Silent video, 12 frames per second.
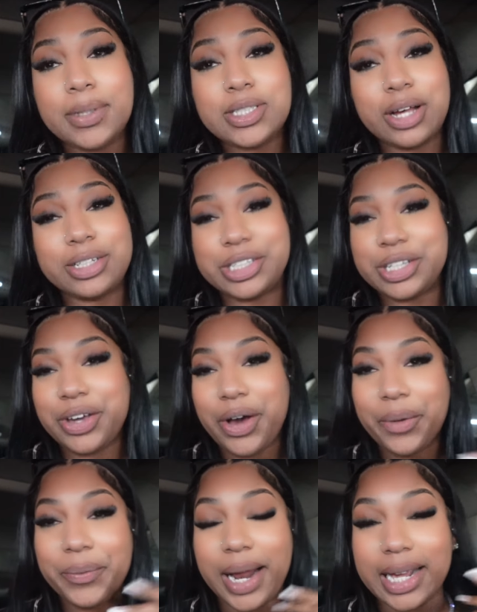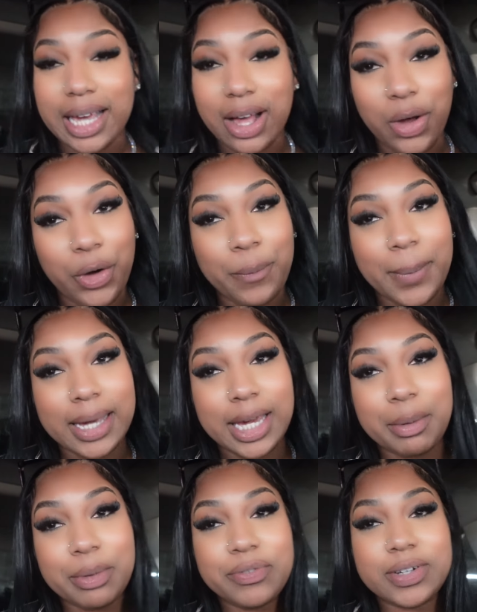gonna talk to y'all when I get home. My
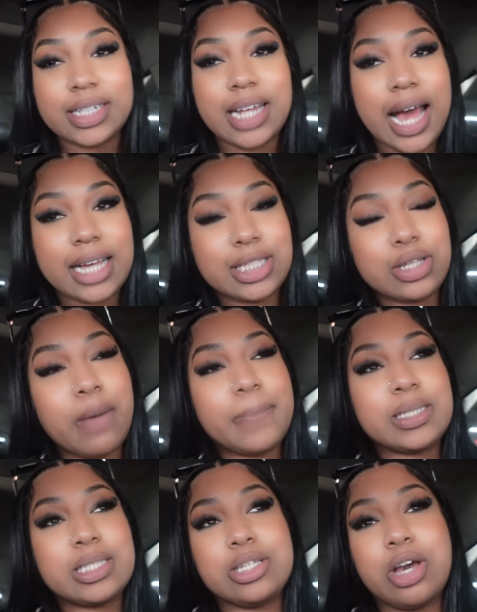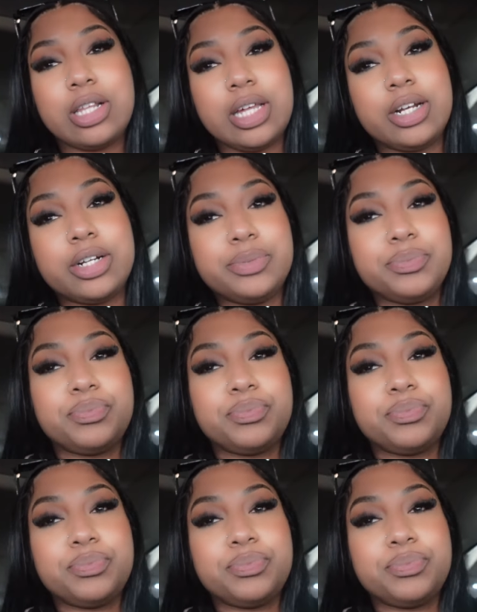camera finna die, so I'm gonna see y'all later.